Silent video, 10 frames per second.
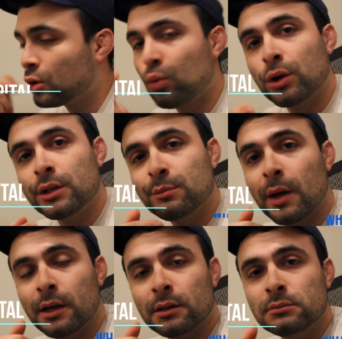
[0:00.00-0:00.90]
What is
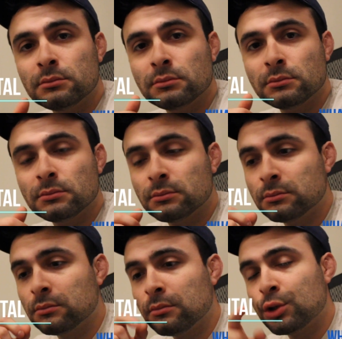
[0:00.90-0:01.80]
beta?
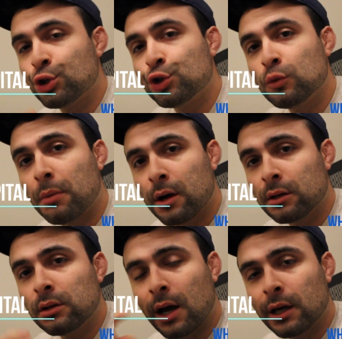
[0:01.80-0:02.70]
Should you buy
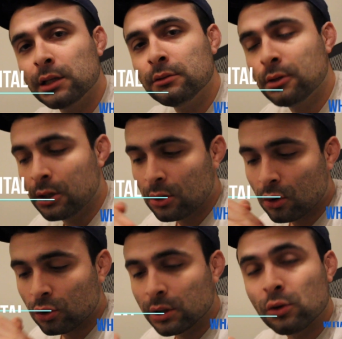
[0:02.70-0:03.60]
high
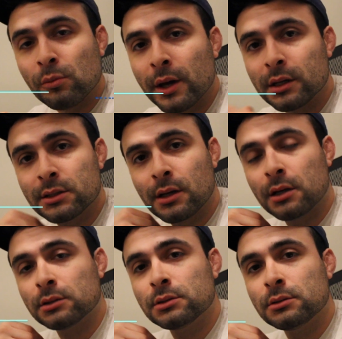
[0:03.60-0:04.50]
or low beta
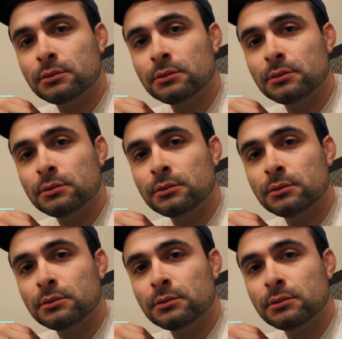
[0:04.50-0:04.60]
stocks?